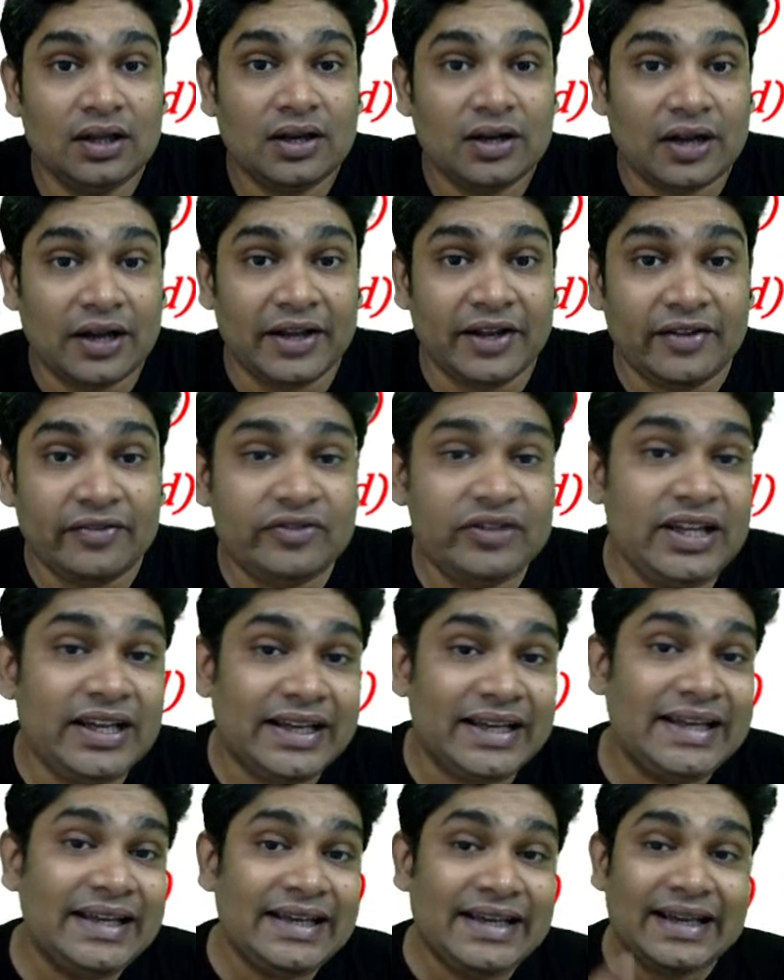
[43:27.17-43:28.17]
Now, if the
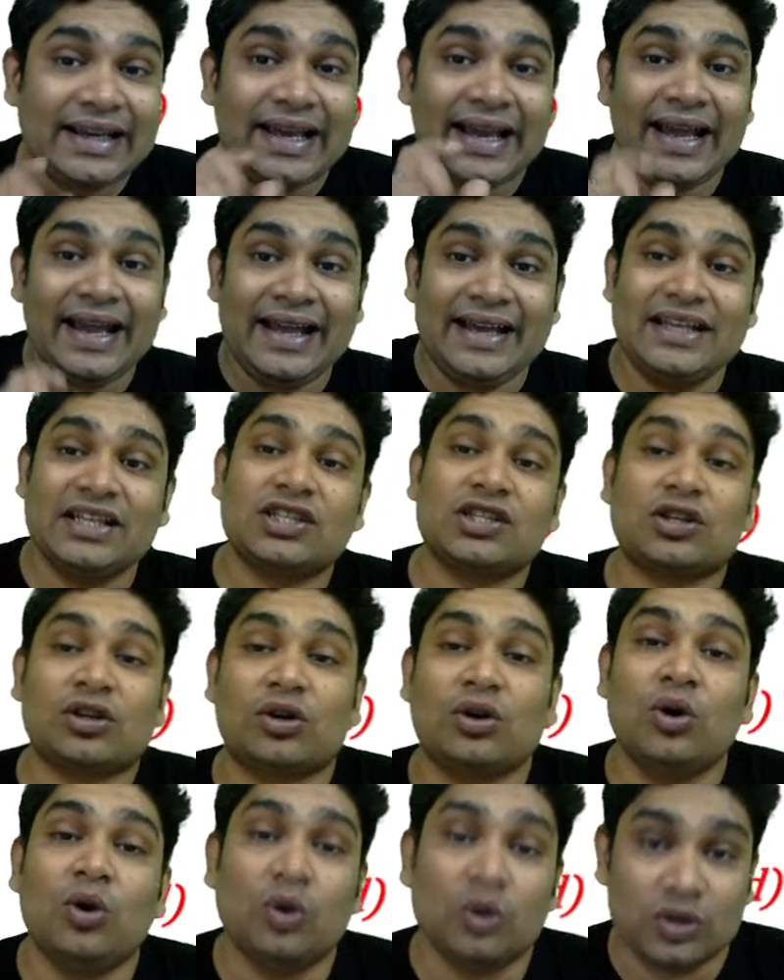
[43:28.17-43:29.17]
key K is
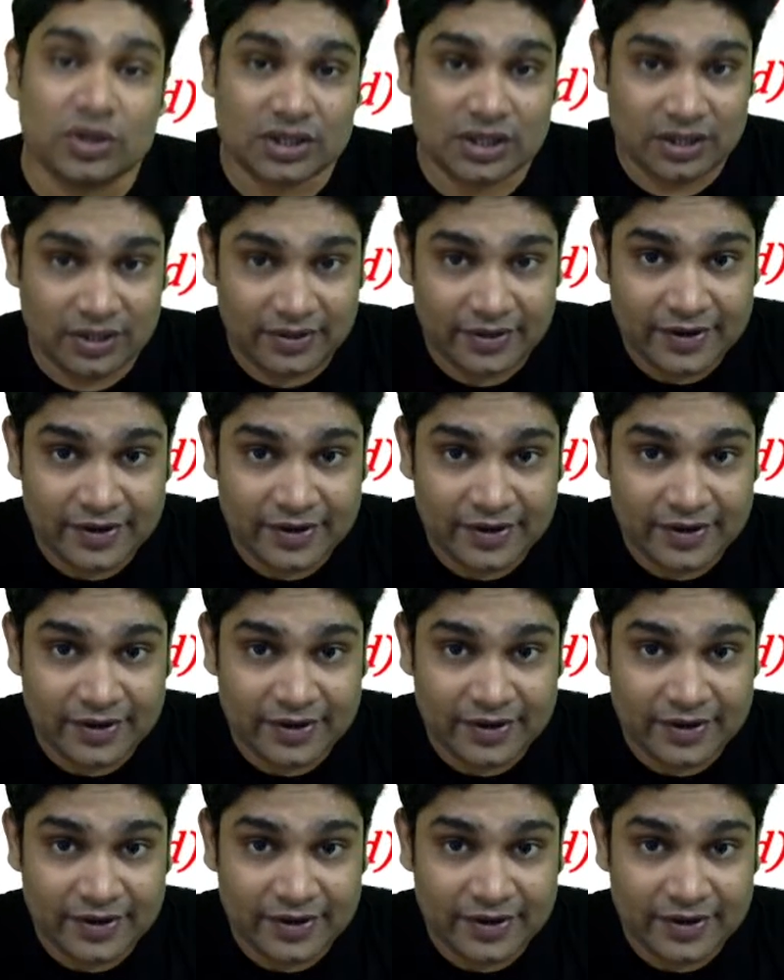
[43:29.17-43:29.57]
closed,